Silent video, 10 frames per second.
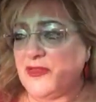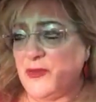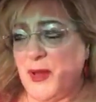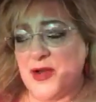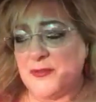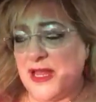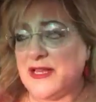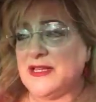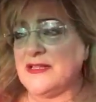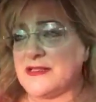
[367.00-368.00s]
the bottom
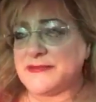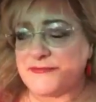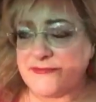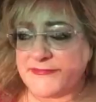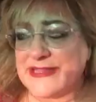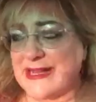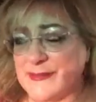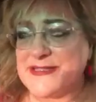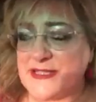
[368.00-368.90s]
line is, gotta be